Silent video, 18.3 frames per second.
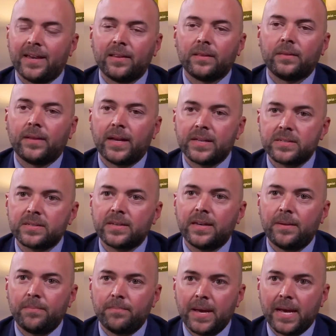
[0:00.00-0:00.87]
and let's
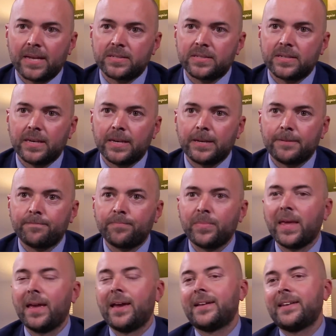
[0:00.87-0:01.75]
get messy.
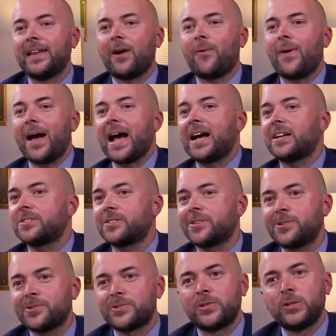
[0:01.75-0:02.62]
Now ask
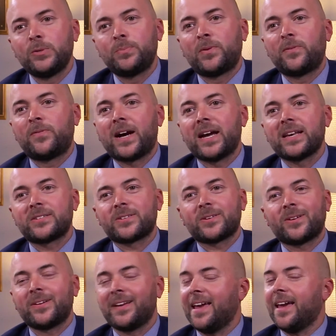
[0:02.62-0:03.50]
your
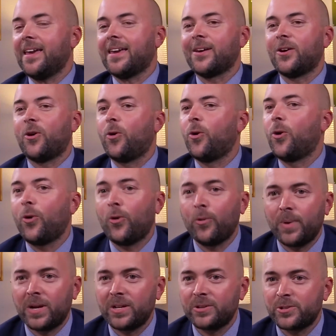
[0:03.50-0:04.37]
supervisor a
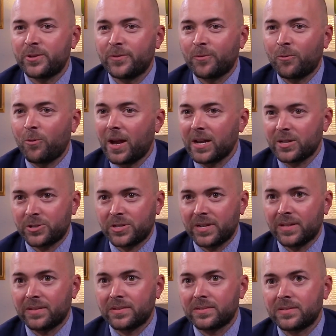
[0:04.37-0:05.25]
whole bunch of
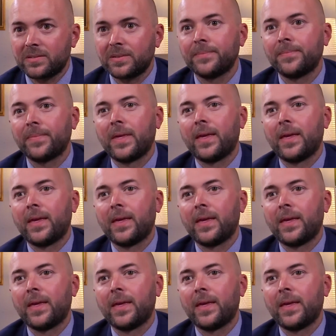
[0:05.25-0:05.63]
questions.